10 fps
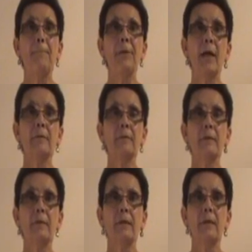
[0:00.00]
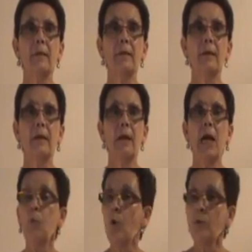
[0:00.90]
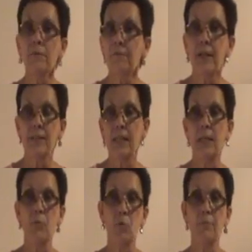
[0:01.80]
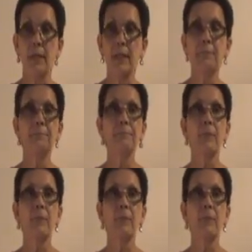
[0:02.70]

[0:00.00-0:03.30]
But I won't invest any more money.